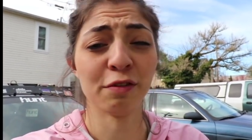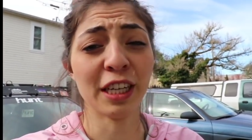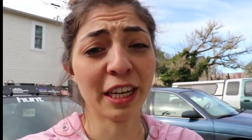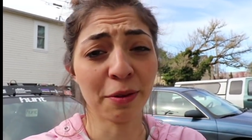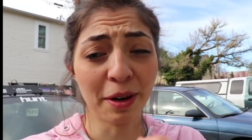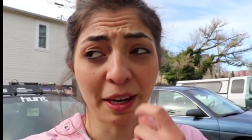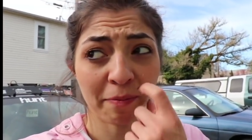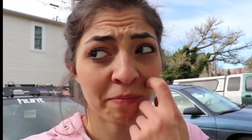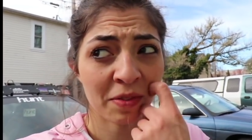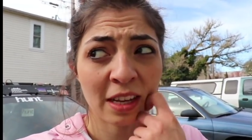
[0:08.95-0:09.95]
January,
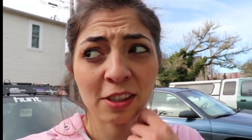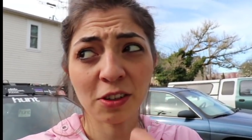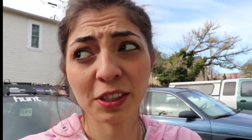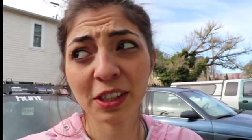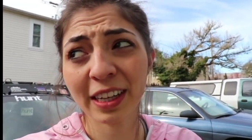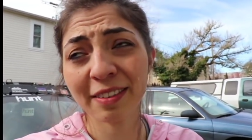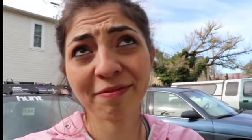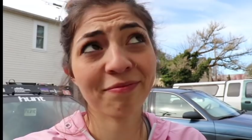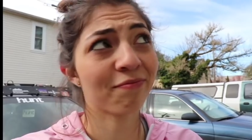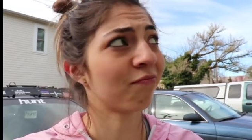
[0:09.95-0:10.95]
so it took it,
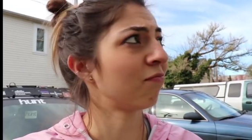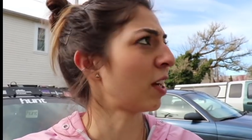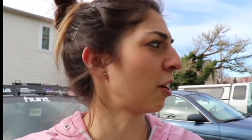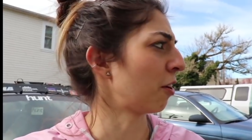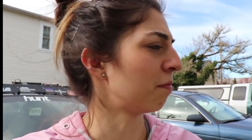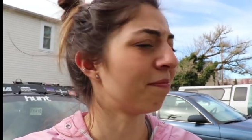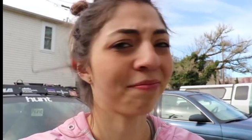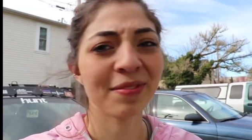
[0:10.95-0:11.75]
I don't know,